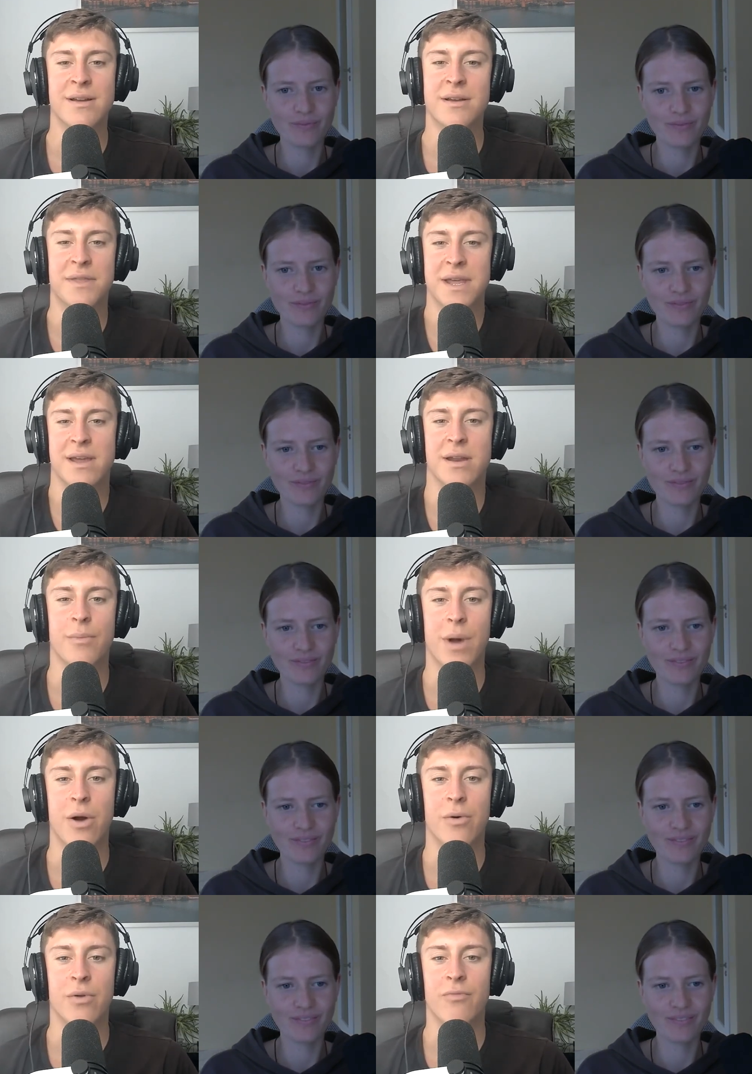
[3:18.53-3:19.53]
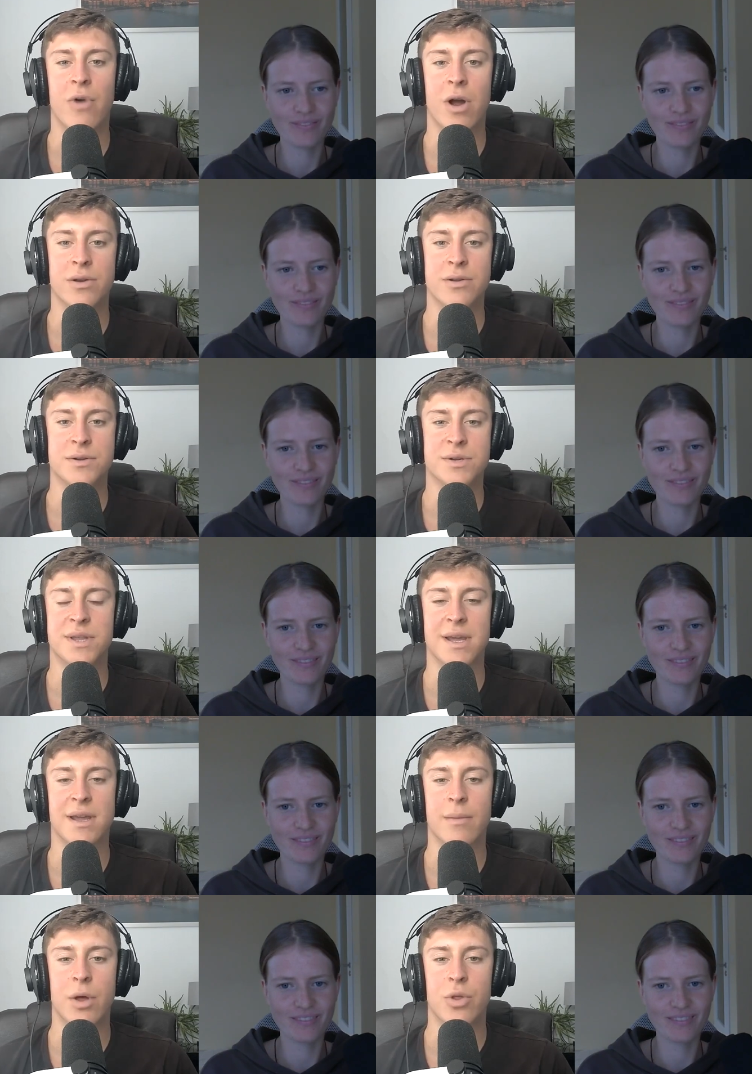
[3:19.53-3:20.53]
Speaker 1: thinking about the run, you're just
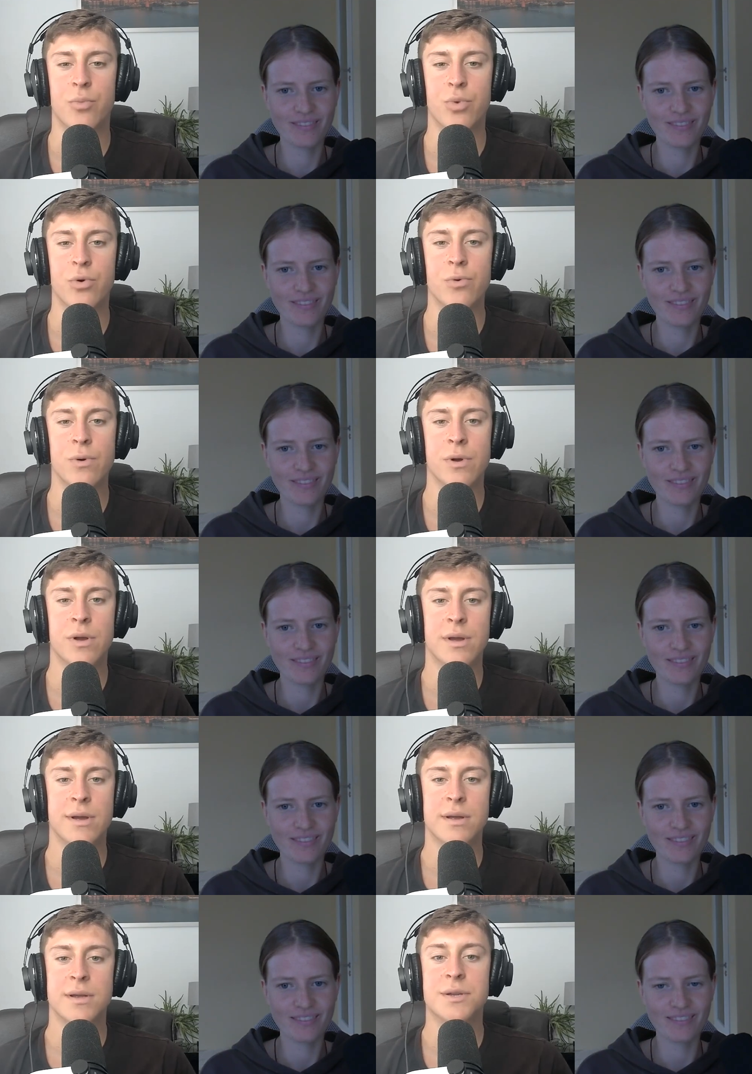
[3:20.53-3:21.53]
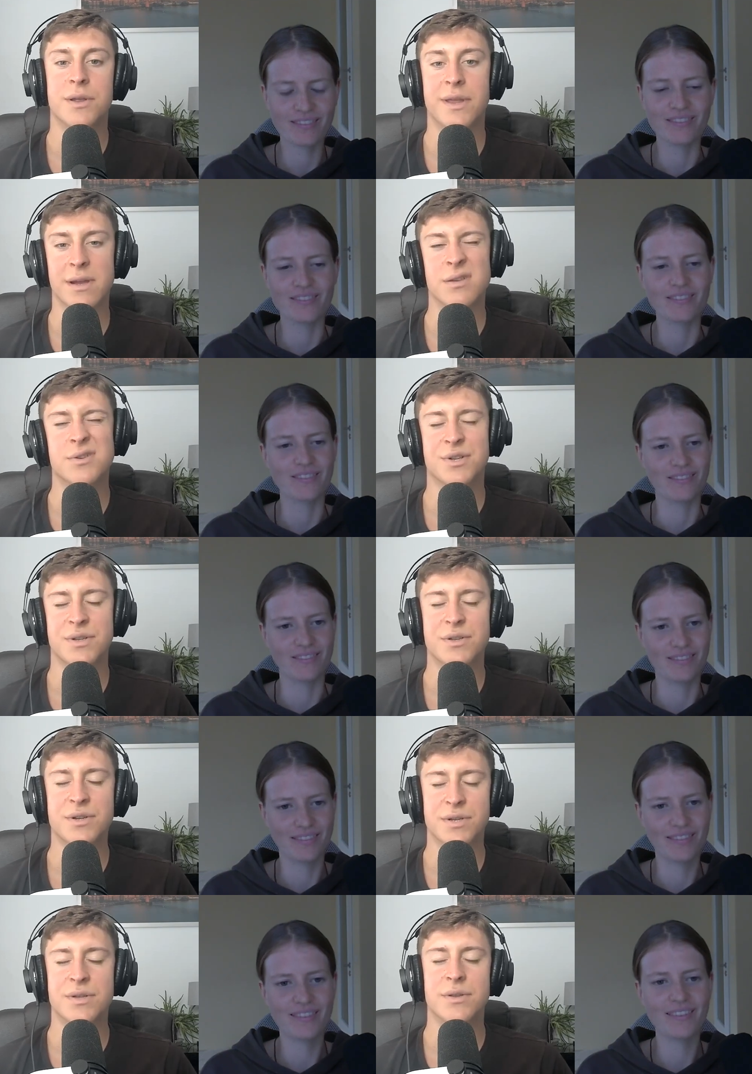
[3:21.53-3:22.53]
thinking about the ball. So I think mm-hmm. just mm. just